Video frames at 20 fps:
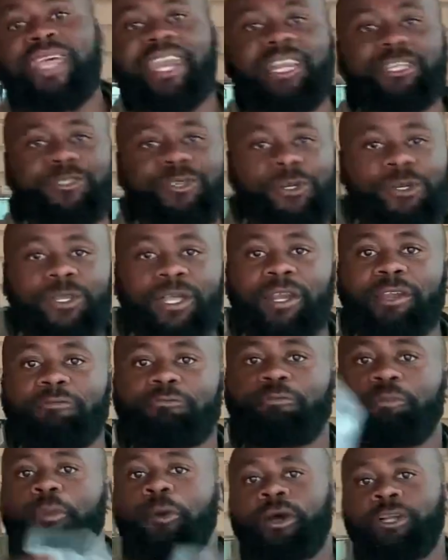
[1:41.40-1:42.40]
told that
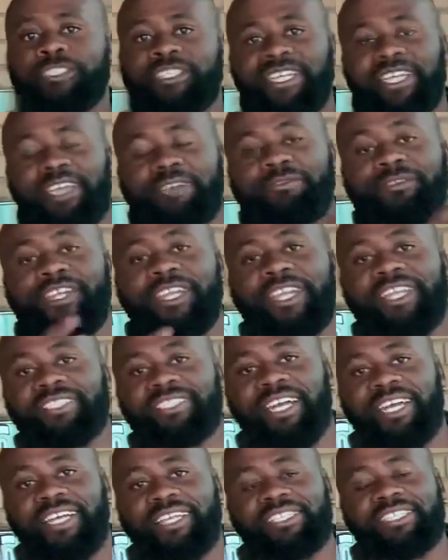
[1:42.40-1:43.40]
Poltek have
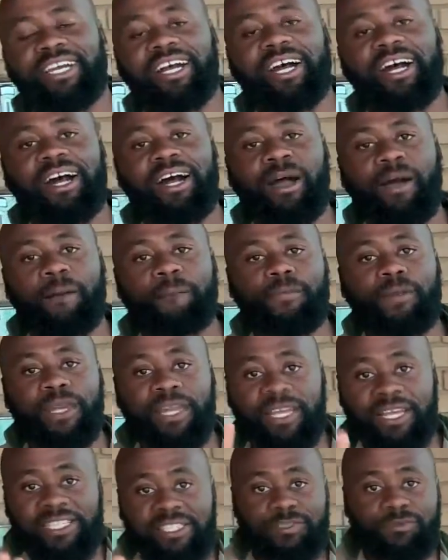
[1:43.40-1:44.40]
created
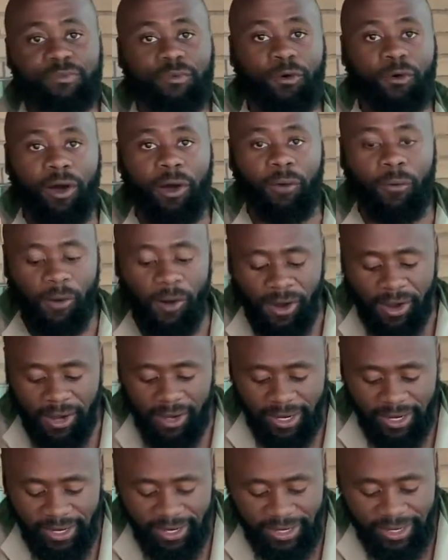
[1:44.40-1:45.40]
legs for
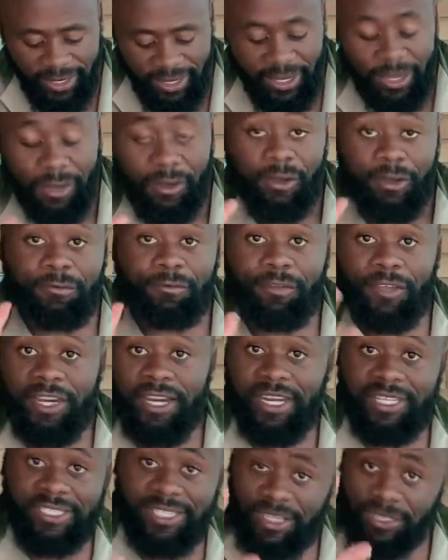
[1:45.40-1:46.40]
our
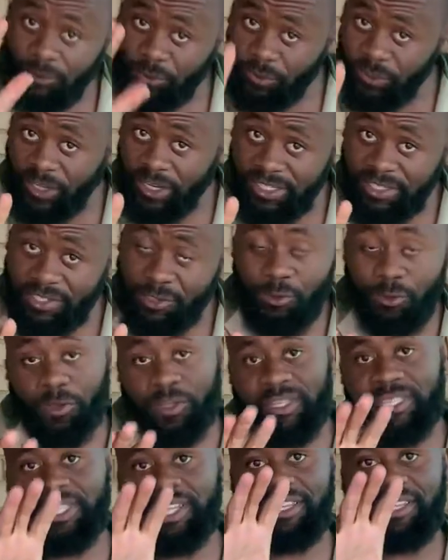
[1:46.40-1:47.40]
feeders and drinkers. So
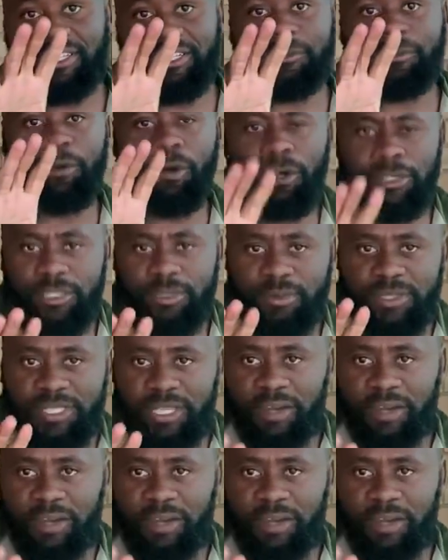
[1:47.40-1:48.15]
these are some awesome stuff